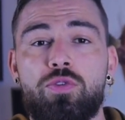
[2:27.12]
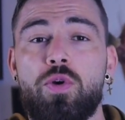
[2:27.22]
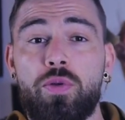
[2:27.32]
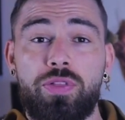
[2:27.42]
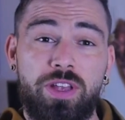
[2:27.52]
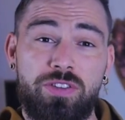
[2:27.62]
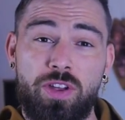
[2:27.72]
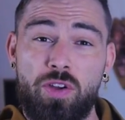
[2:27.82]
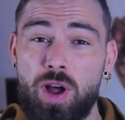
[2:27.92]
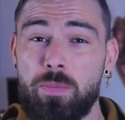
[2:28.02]
growth is a
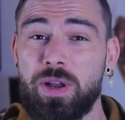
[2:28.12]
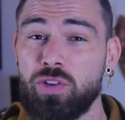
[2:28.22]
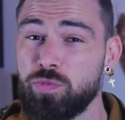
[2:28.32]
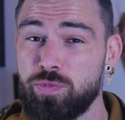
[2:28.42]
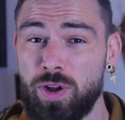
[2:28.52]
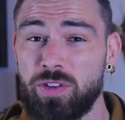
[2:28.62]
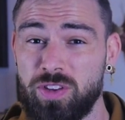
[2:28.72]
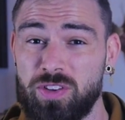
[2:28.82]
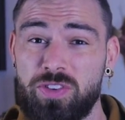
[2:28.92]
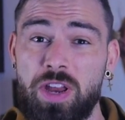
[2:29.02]
complex
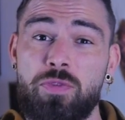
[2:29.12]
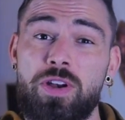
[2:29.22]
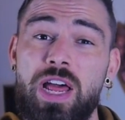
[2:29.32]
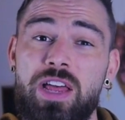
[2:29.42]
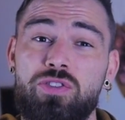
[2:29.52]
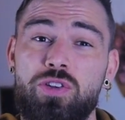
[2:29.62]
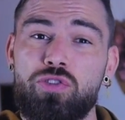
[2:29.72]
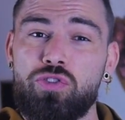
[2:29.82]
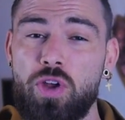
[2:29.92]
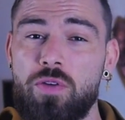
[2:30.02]
process that relies on
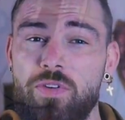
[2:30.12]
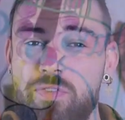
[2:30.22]
several